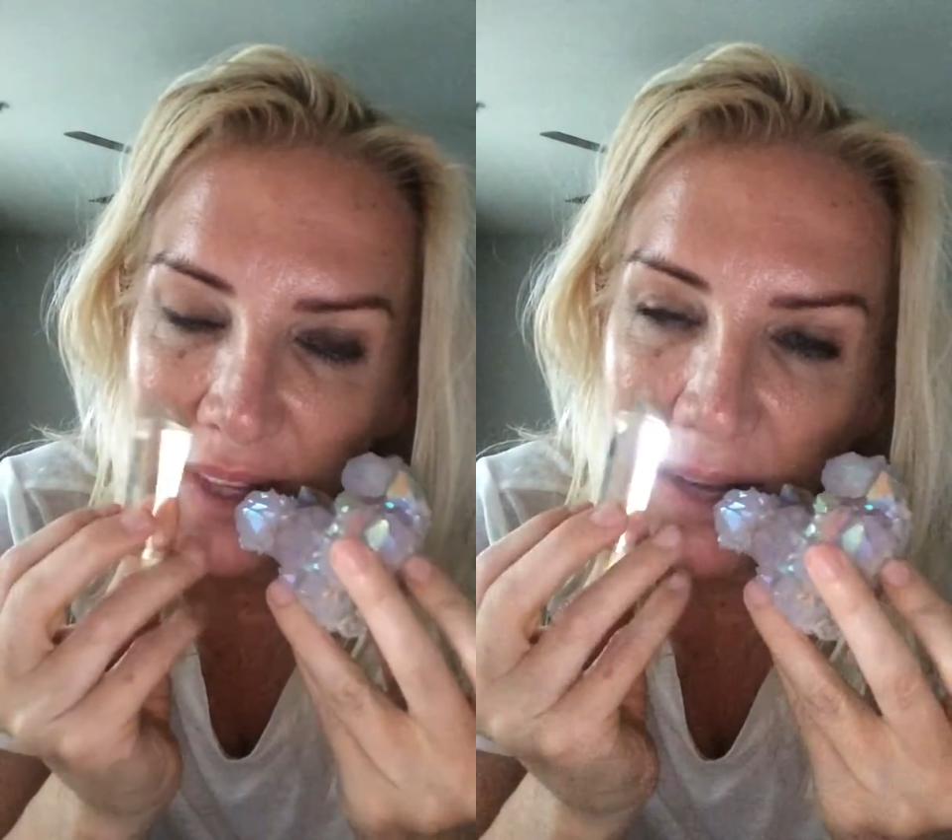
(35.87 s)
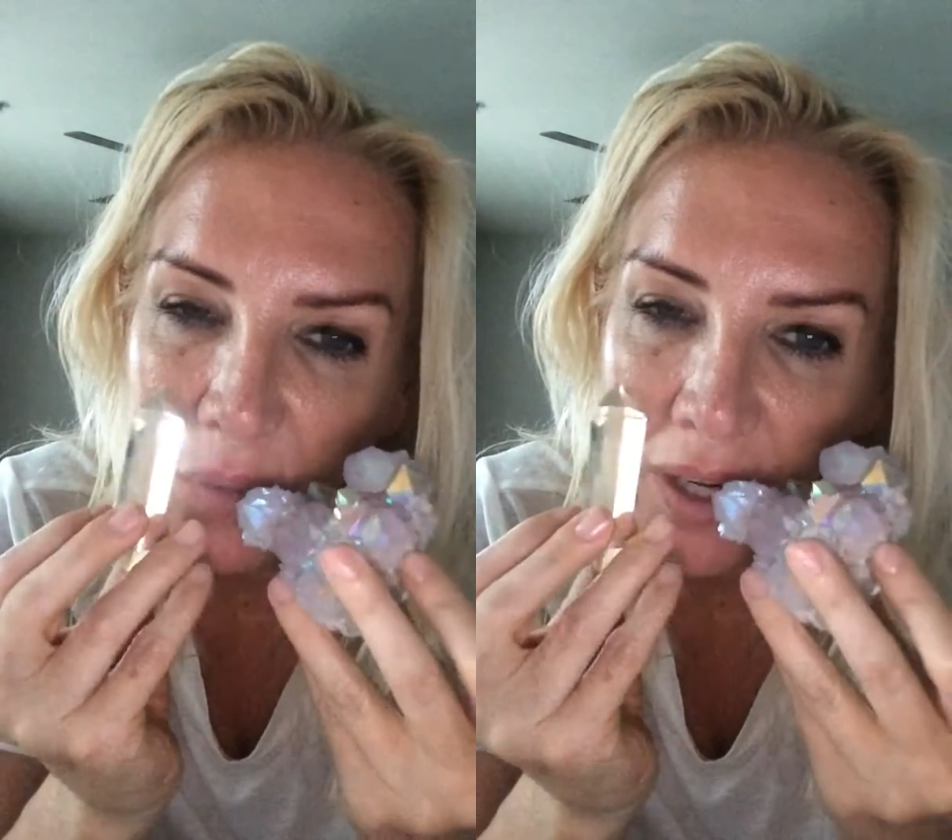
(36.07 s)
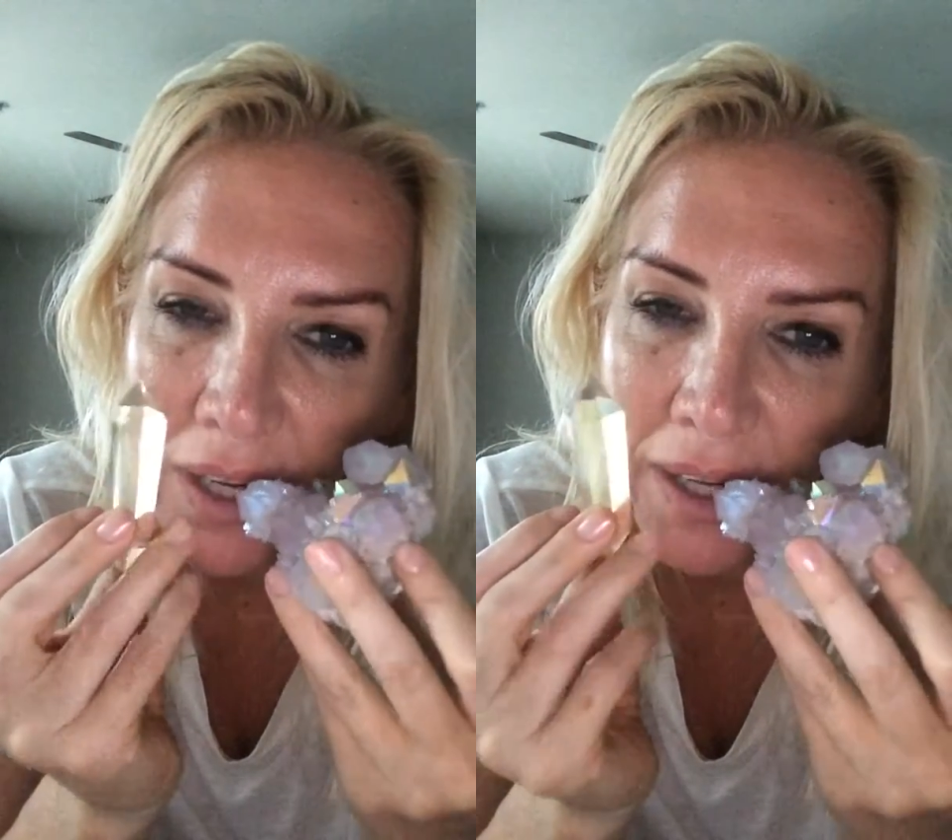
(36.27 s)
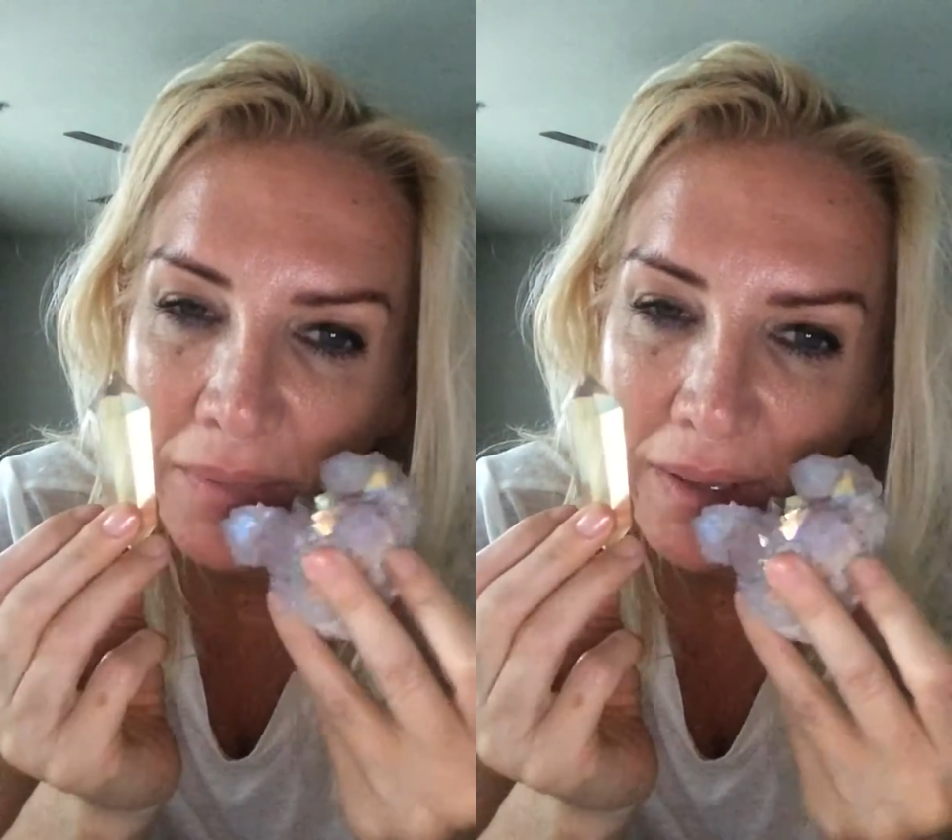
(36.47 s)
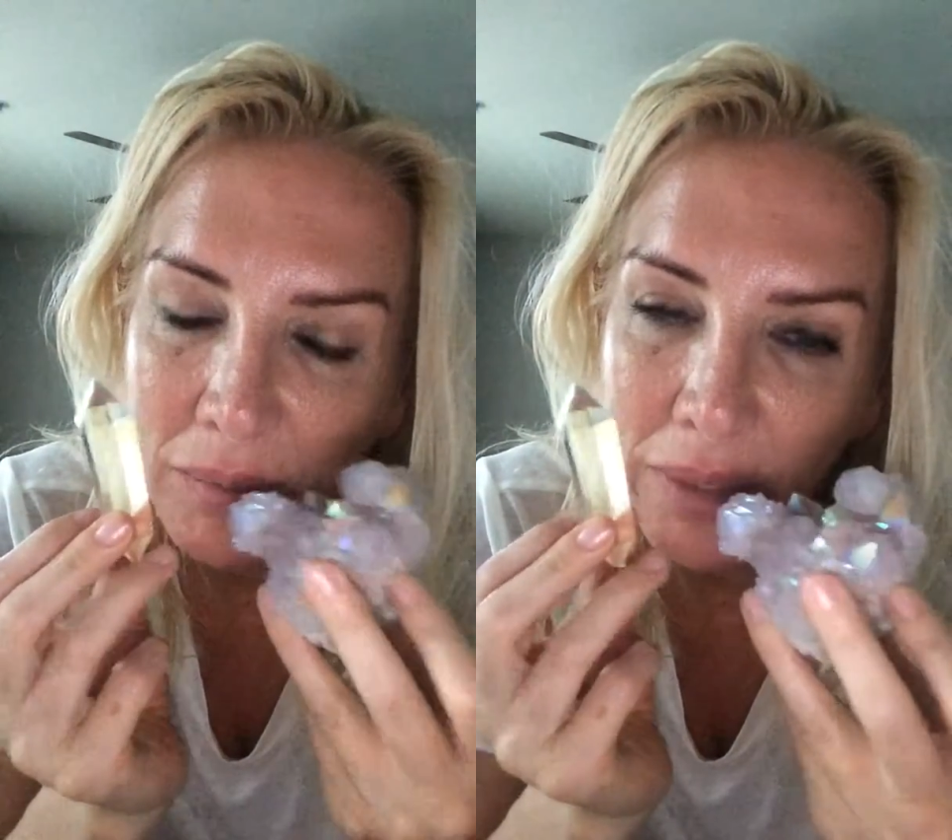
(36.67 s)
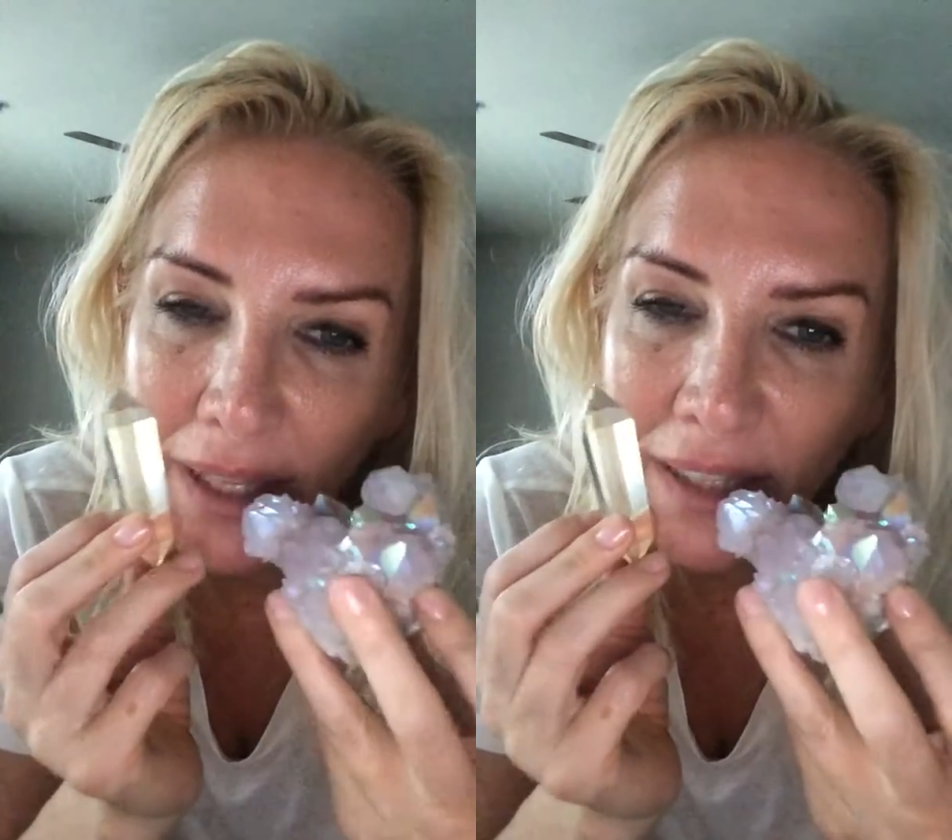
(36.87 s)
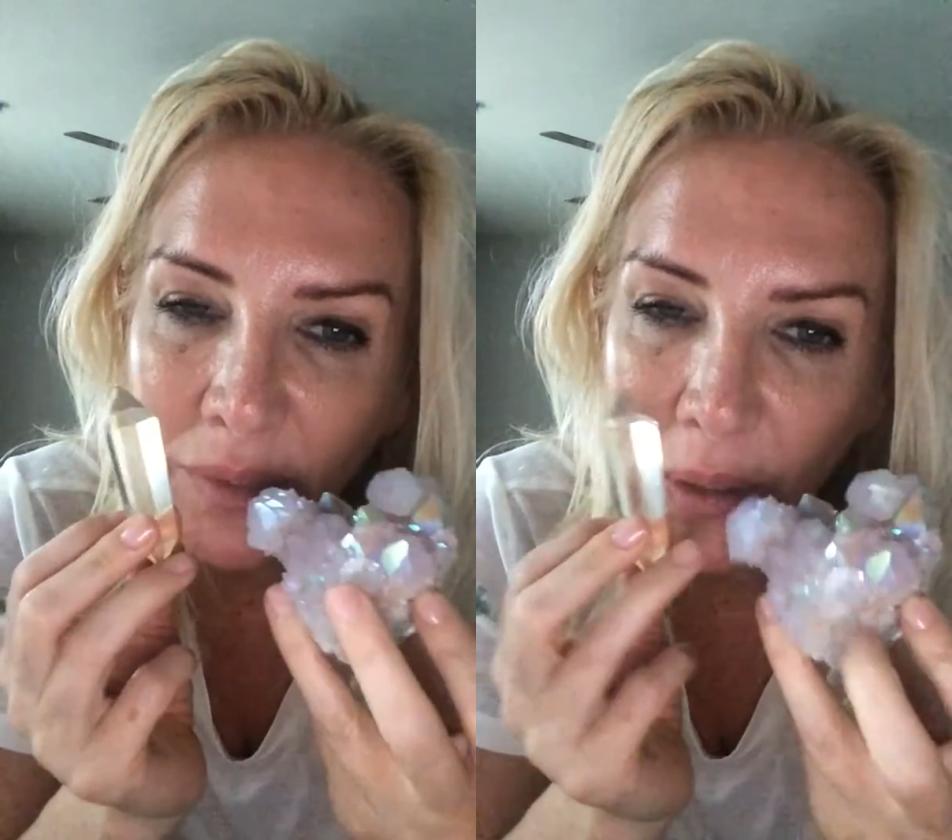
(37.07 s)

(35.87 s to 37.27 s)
and while I'm playing the